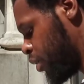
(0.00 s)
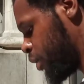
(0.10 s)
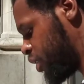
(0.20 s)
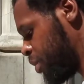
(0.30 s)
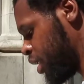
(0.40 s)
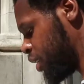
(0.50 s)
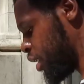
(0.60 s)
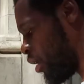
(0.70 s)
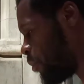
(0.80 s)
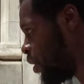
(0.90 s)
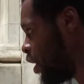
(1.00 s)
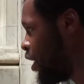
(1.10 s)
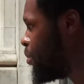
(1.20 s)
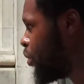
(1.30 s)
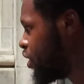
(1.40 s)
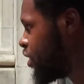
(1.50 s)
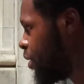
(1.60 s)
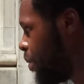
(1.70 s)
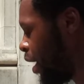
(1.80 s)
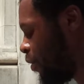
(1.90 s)
Which means he, prince of
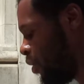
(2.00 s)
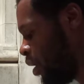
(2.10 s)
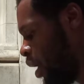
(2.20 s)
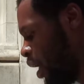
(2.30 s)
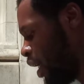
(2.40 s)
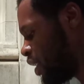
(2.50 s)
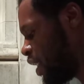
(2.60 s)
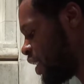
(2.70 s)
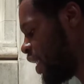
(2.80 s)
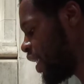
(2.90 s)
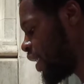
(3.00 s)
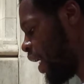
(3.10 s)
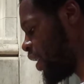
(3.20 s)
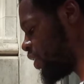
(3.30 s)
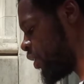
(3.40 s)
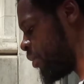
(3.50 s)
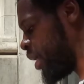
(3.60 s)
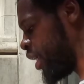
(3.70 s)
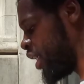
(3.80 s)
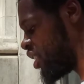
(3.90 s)
the power. It says he acknowledged him
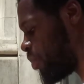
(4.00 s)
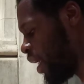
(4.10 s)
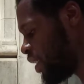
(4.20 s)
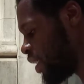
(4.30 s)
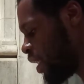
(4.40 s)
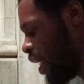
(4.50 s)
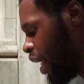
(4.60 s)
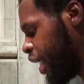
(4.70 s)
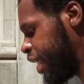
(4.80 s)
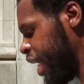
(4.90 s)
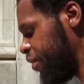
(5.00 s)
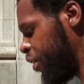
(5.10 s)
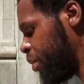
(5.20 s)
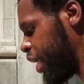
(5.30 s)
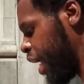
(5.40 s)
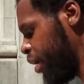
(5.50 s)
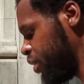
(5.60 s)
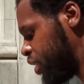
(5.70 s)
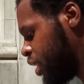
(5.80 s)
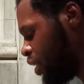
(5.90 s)
in his blessing and gave him an
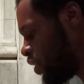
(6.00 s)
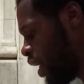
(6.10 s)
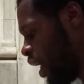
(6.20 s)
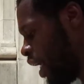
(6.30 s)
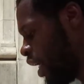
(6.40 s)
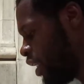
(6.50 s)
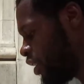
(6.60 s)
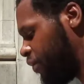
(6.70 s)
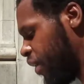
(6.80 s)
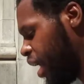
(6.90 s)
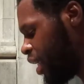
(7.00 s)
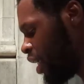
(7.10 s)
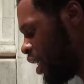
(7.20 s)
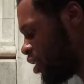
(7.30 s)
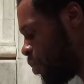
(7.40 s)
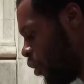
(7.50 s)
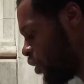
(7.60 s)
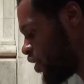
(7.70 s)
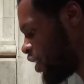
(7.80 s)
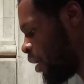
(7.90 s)
heritage, and it divided his
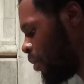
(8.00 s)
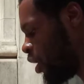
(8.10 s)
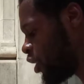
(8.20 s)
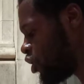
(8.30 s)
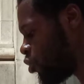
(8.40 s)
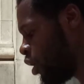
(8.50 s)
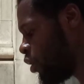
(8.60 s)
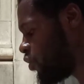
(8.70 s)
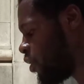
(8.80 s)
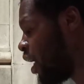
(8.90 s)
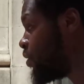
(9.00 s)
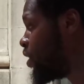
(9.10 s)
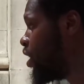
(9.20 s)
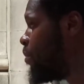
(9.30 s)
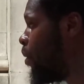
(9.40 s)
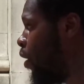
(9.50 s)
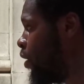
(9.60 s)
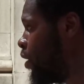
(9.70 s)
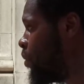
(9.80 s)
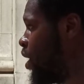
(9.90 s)
portions among the 12 tribes that he
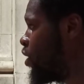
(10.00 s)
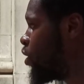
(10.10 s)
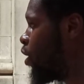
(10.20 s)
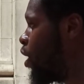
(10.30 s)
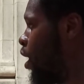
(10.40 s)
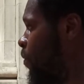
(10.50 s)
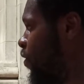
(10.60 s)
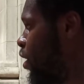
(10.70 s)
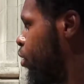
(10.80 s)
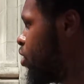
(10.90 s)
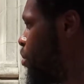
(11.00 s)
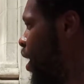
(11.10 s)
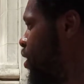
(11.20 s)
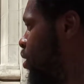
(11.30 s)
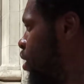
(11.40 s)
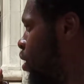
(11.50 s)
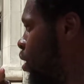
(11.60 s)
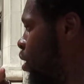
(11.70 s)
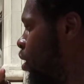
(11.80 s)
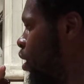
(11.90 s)
partnered. So the covenant goes back to the
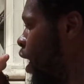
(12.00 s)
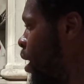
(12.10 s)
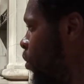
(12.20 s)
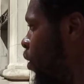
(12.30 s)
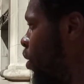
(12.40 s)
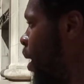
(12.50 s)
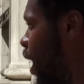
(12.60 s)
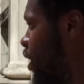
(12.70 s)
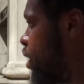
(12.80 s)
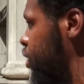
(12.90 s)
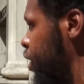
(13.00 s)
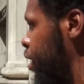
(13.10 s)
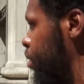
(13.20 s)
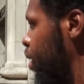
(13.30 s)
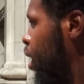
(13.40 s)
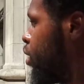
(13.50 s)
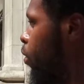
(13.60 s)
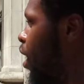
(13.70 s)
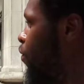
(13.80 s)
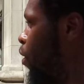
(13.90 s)
Abraham, Isaac, and Jacob.
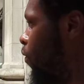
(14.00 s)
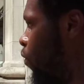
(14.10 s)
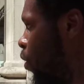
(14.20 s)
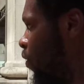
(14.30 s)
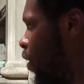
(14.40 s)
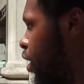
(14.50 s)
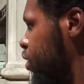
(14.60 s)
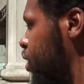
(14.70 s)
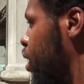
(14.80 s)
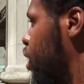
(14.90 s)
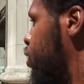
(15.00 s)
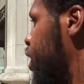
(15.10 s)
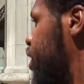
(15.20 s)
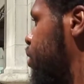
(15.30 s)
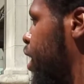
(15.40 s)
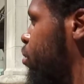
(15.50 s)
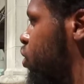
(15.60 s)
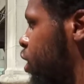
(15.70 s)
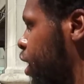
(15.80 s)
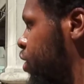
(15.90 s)
They're our forefathers. Jacob's name
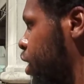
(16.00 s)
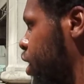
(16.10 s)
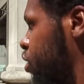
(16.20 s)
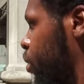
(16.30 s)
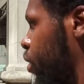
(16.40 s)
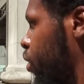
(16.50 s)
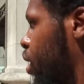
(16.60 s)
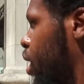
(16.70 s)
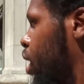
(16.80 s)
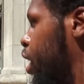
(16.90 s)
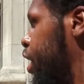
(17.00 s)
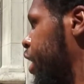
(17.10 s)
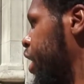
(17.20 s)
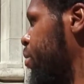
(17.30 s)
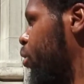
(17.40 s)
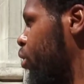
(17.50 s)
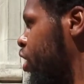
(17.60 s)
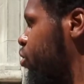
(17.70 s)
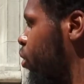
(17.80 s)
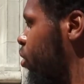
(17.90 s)
is changed to Israel. And the Hebrew,
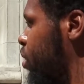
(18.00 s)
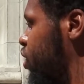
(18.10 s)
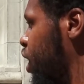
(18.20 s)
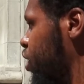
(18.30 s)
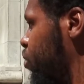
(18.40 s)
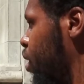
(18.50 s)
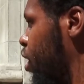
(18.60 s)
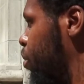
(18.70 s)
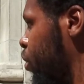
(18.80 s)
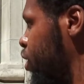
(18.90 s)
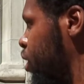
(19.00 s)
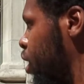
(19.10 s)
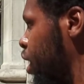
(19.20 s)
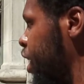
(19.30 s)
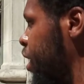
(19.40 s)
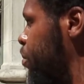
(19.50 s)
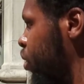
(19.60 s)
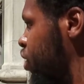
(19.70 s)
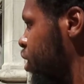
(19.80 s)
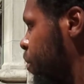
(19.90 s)
Israel means Joshua, prince
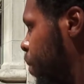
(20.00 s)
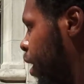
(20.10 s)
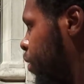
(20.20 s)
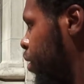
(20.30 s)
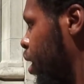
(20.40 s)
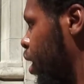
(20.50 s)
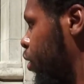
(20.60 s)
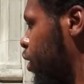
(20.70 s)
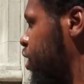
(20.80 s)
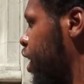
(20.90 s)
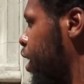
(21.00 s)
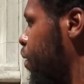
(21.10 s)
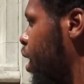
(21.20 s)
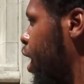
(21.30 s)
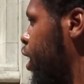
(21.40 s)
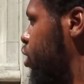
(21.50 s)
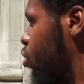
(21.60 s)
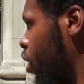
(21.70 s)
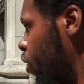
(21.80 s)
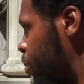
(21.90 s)
of the power. You know what I'm saying? And the
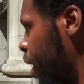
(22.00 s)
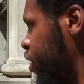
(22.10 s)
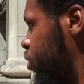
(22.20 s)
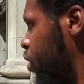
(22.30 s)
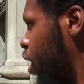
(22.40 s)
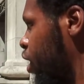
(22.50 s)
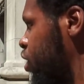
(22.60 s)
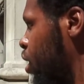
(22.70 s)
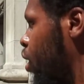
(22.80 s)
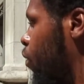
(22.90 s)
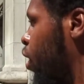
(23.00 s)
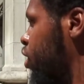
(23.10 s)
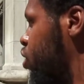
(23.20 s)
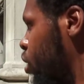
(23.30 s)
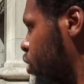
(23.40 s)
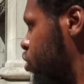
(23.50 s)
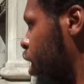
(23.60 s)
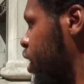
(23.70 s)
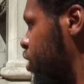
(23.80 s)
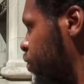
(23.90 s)
12 patriarchs are the 12
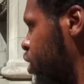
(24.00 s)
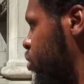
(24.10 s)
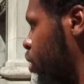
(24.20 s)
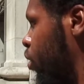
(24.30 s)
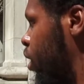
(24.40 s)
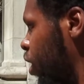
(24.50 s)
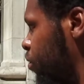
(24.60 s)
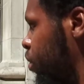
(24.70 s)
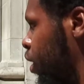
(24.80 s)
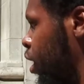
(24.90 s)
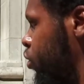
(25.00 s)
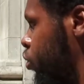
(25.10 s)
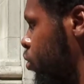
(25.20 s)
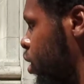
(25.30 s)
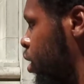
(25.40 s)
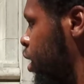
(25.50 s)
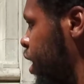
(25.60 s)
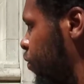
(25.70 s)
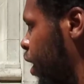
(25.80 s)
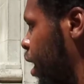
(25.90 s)
tribes of Israel, Judah,
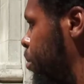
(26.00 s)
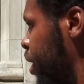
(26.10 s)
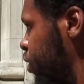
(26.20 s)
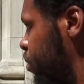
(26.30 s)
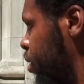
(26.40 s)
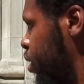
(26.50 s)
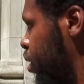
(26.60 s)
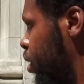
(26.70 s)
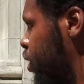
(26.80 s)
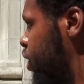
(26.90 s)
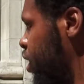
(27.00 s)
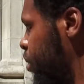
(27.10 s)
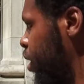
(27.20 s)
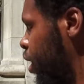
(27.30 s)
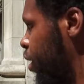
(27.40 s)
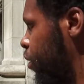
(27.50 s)
Levi, Benjamin, Simeon.